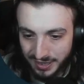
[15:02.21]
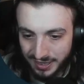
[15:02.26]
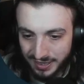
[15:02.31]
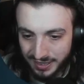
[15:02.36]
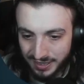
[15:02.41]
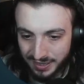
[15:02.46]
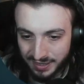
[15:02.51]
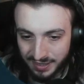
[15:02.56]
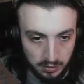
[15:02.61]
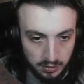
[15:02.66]

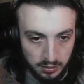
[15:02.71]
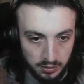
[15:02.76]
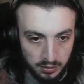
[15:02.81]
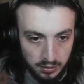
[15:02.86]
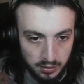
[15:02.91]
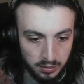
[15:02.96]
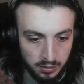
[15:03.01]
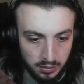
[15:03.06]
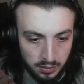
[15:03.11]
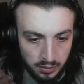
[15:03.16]
Key.
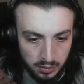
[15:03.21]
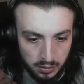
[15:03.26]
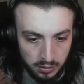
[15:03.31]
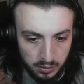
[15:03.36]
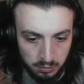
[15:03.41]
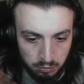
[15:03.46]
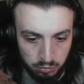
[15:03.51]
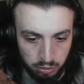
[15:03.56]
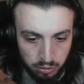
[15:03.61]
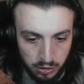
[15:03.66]

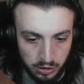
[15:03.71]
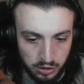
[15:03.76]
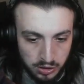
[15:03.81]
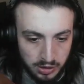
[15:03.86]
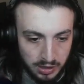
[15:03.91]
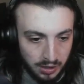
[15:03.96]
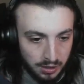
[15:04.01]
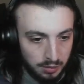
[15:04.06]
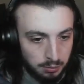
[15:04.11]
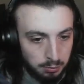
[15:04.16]
Prince
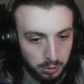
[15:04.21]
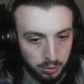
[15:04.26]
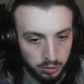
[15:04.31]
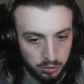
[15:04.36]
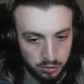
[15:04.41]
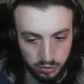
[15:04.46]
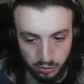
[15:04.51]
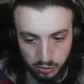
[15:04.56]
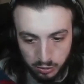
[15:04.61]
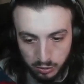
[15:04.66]
Death
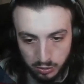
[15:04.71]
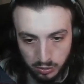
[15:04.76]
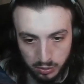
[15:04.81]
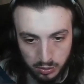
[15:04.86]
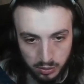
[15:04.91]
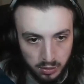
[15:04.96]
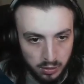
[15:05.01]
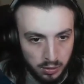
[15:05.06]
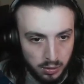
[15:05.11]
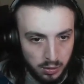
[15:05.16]
Puzzle.
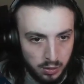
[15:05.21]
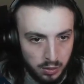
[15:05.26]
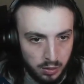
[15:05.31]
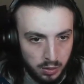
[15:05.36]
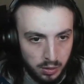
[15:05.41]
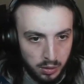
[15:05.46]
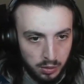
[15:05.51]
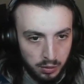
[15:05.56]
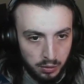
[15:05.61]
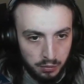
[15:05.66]

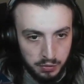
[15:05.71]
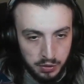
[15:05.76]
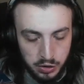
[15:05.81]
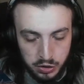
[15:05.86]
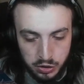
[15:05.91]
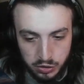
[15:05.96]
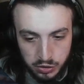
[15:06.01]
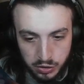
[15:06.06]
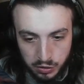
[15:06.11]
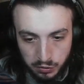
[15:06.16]

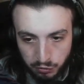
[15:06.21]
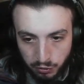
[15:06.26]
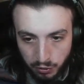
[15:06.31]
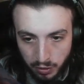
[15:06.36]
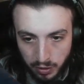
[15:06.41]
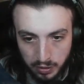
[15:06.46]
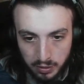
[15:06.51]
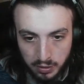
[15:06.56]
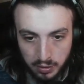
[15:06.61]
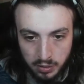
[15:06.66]
Visions of
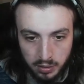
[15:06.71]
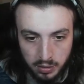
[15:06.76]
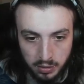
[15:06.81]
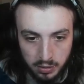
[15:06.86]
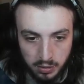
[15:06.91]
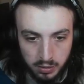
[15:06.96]
Friend.